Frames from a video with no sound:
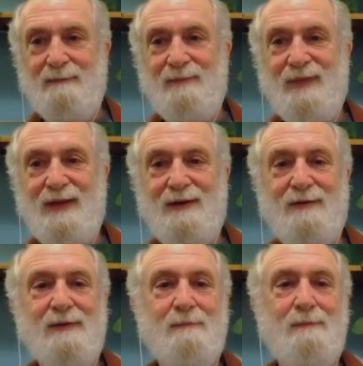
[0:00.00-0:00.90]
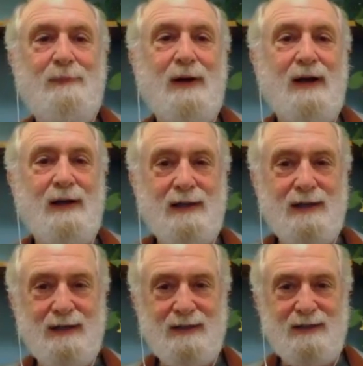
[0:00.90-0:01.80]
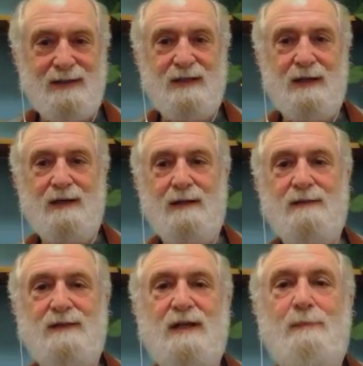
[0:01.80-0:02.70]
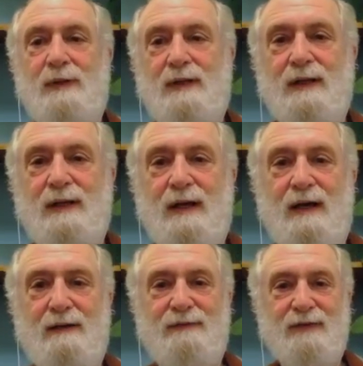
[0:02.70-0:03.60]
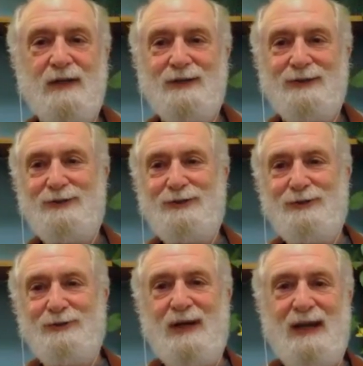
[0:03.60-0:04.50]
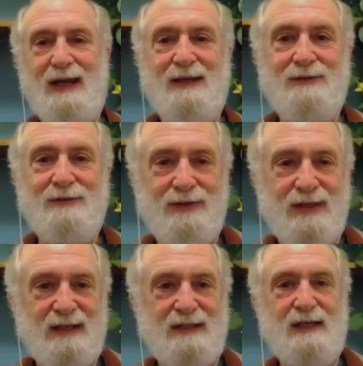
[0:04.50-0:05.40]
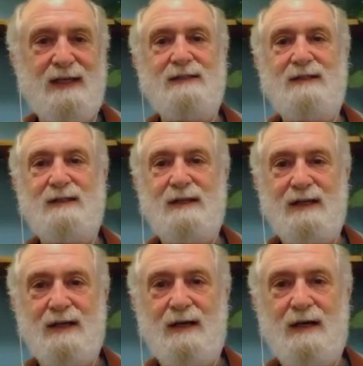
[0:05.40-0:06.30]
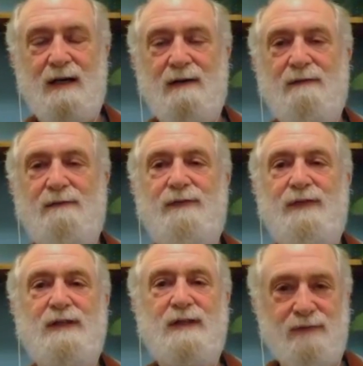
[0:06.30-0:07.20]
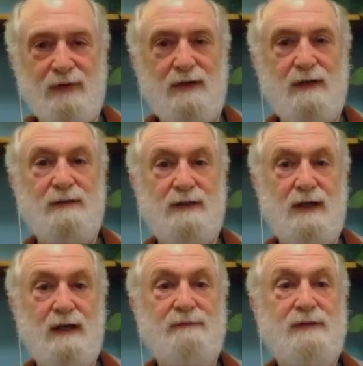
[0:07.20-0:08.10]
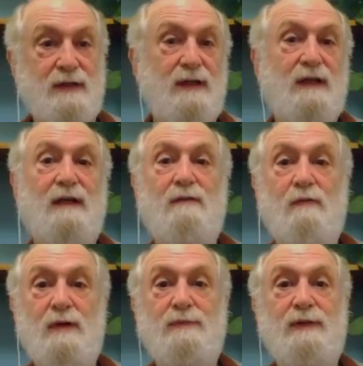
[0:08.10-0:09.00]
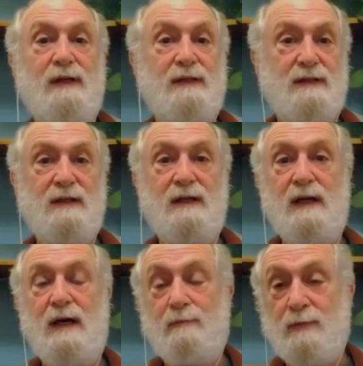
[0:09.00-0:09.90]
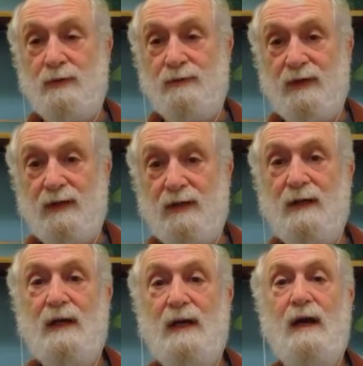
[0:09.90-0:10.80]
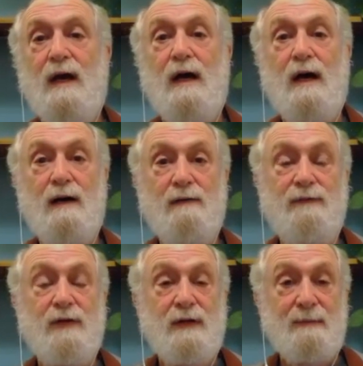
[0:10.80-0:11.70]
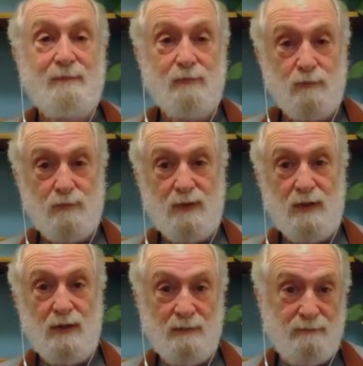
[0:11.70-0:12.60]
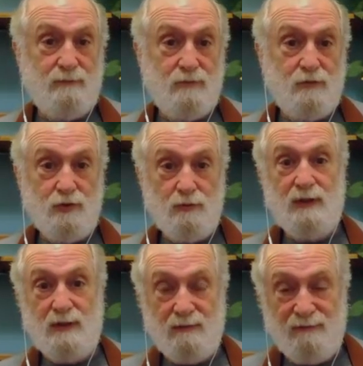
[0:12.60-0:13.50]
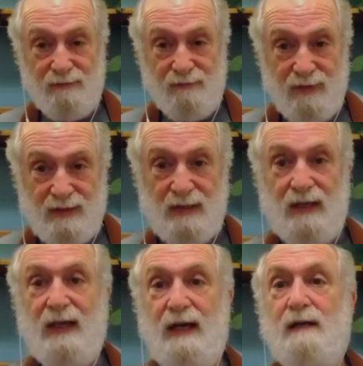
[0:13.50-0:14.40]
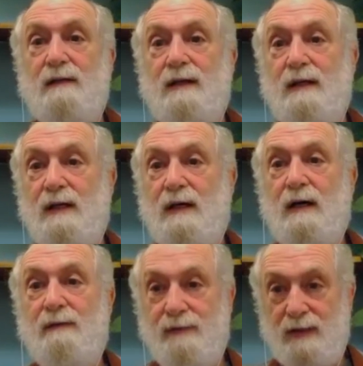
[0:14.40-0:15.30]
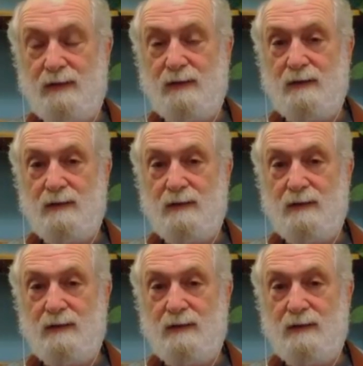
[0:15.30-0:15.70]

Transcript: Their body is subtle, supple enough to handle the intensity of the difficulty of sitting in one place and not moving, of of doing the physicality of it.